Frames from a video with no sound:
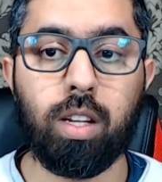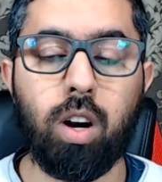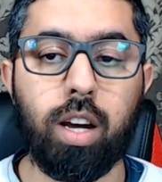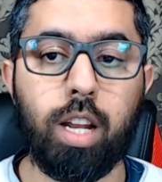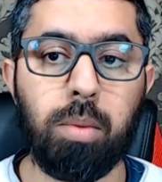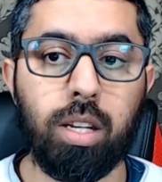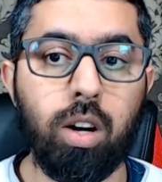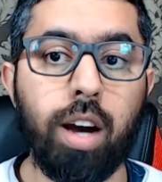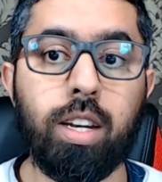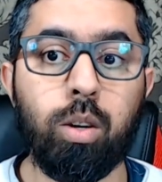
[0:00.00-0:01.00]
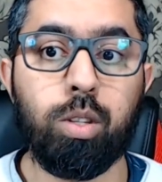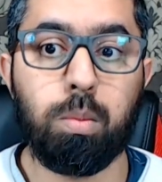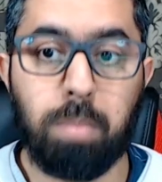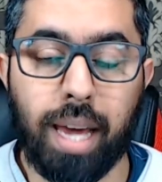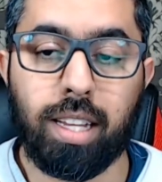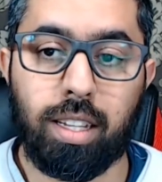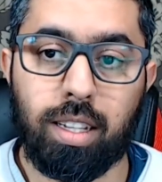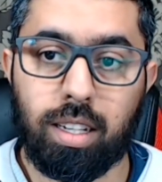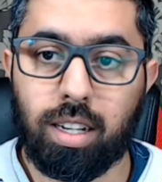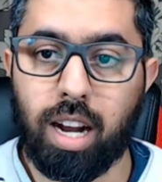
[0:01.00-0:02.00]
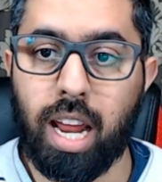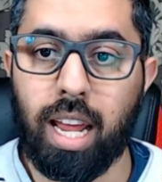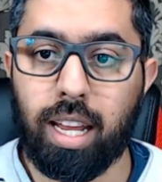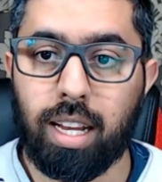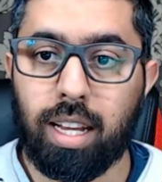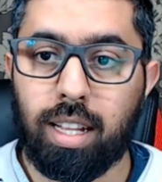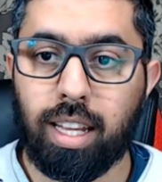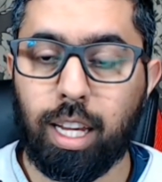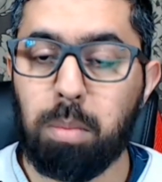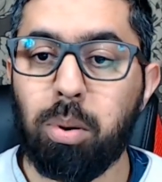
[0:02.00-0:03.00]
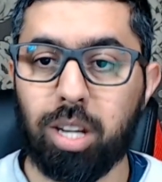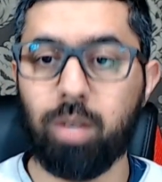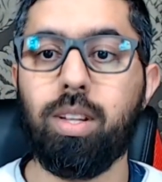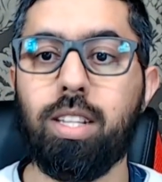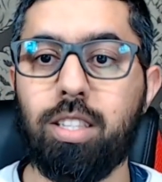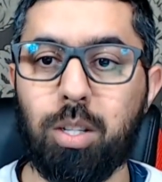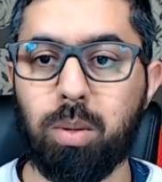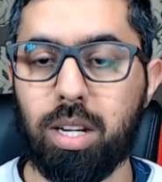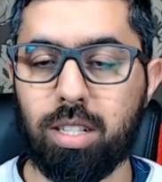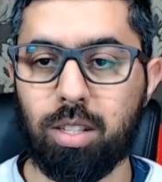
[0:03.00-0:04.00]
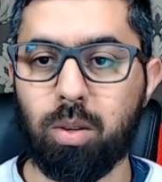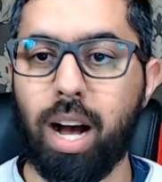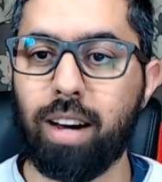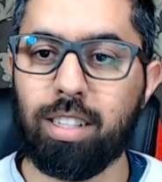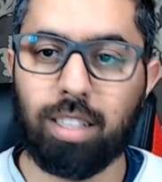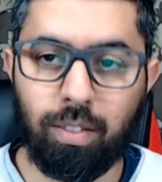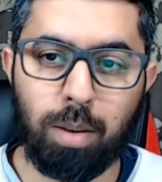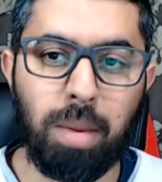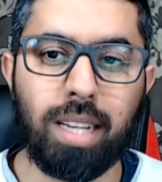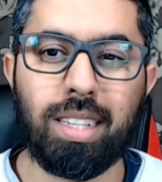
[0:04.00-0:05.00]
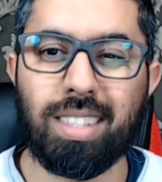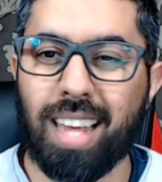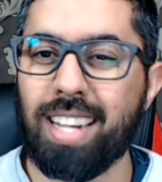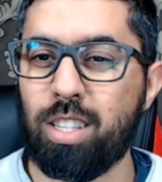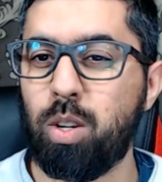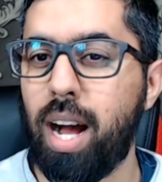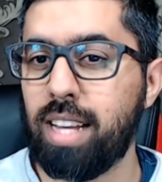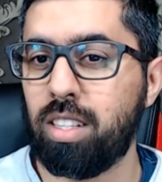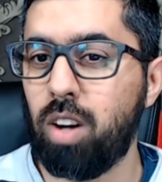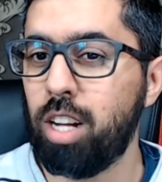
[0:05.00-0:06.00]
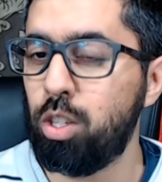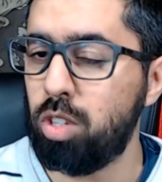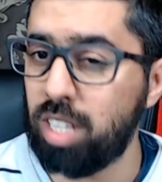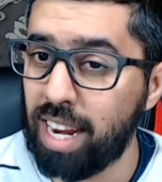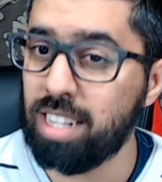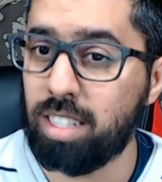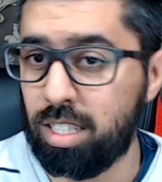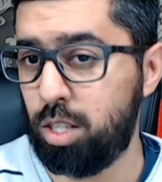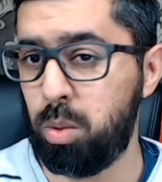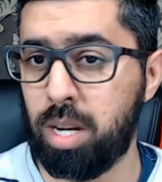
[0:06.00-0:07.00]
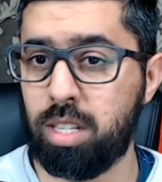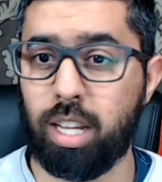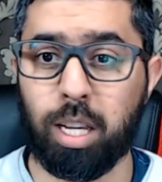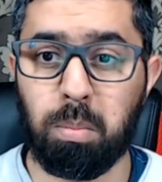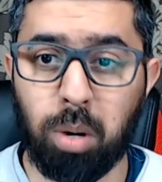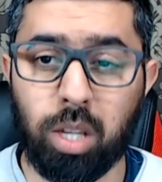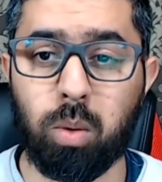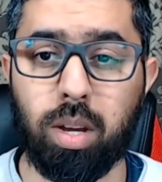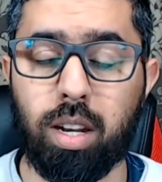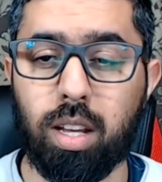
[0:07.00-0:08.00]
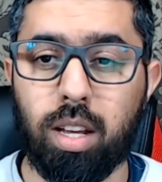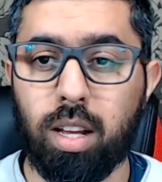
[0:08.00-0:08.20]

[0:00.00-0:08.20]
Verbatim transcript: in God, I mean, God knows better, right? Like, He put you in this situation, so how does it even make sense to ask God to change the situation that He put you in?